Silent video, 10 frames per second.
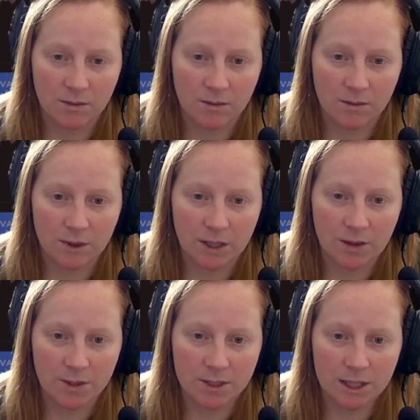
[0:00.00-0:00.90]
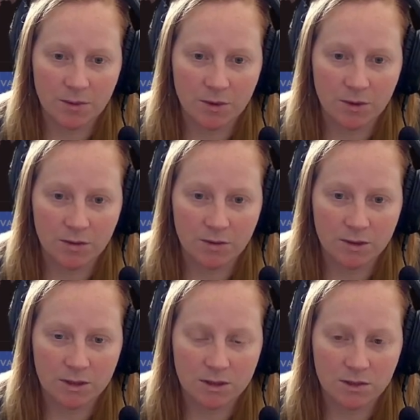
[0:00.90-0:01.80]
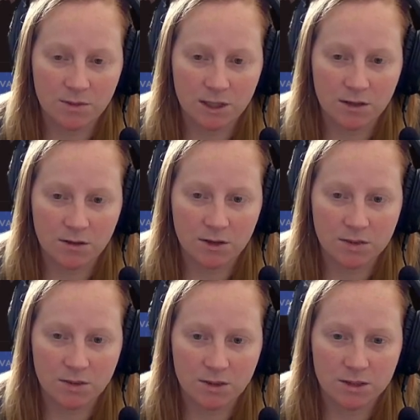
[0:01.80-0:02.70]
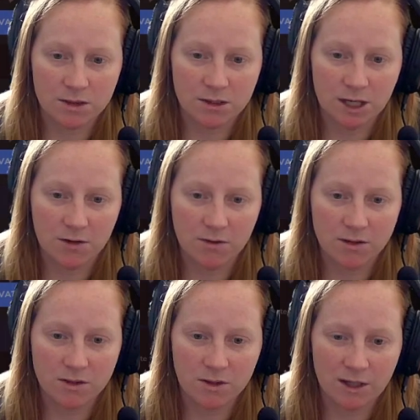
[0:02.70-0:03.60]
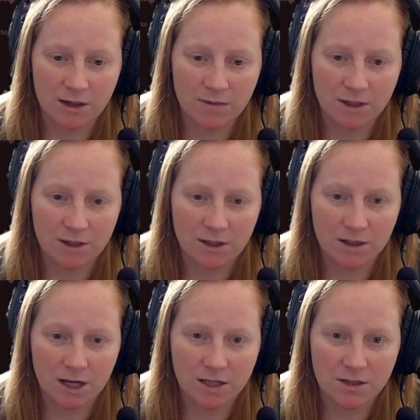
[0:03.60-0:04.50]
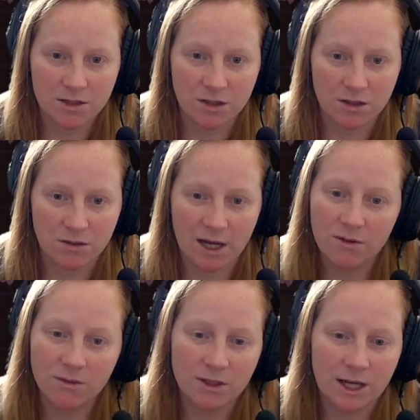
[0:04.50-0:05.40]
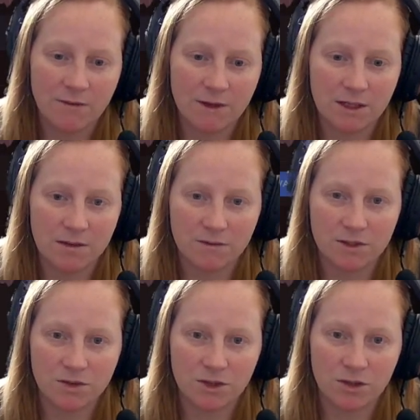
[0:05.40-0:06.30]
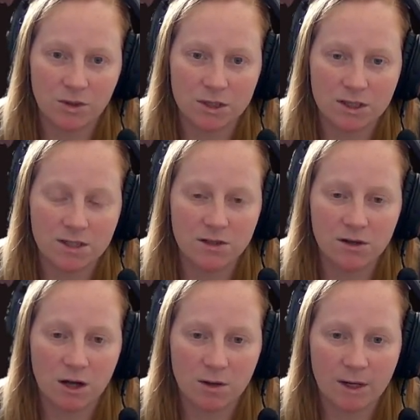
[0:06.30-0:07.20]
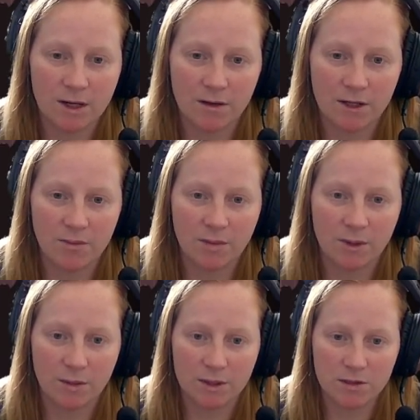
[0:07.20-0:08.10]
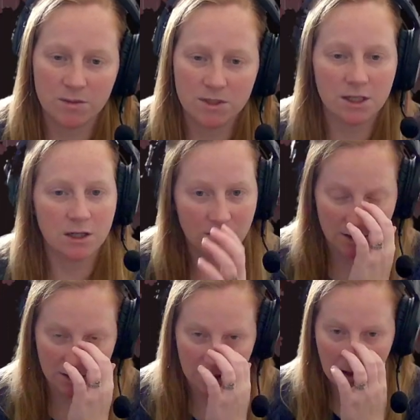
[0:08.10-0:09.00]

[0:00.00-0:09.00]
Enable the timer only when the stream category is one of the selected categories. Do I have that? I don't. I don't really have any of the trigger words because it'll automatically come up anyway. So I'm just going to get rid of that.